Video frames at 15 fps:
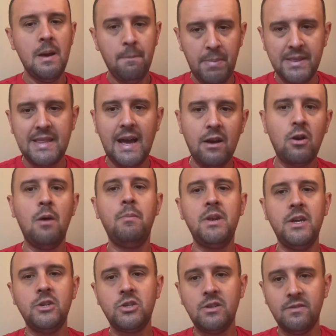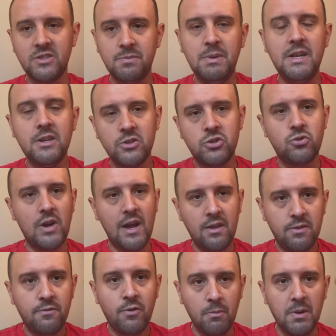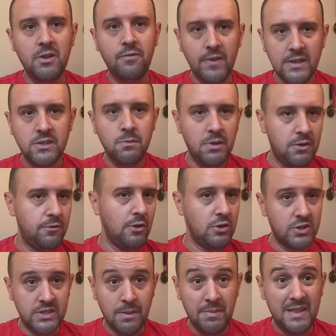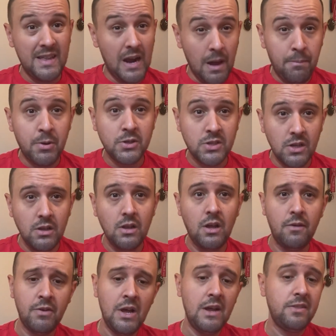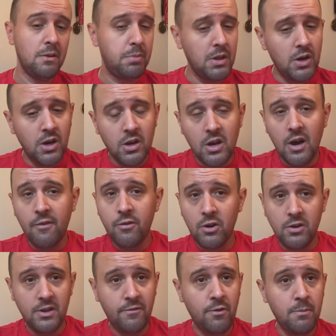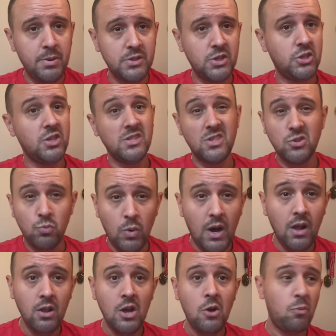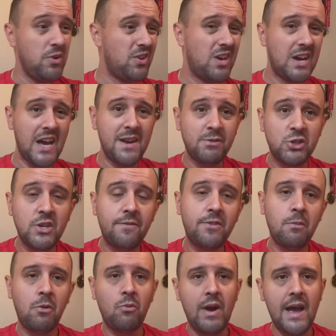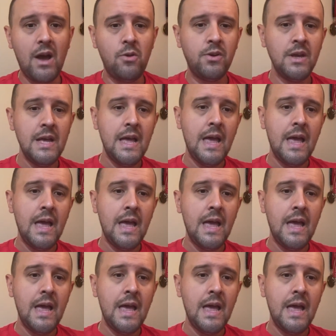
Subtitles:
But that combination of speed and strength from a defensive midfielder is something that I personally love. The ability to cover different positions as well, when you can kind of shift them around.